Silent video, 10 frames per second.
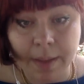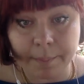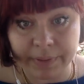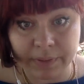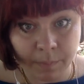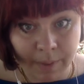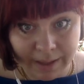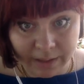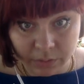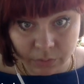but
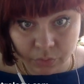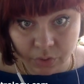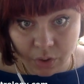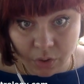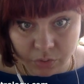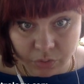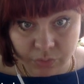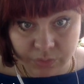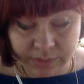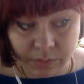Marduk also
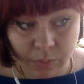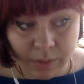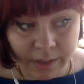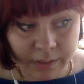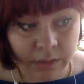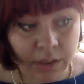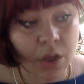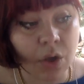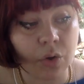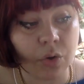is the one
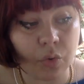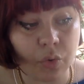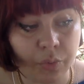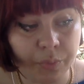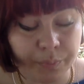who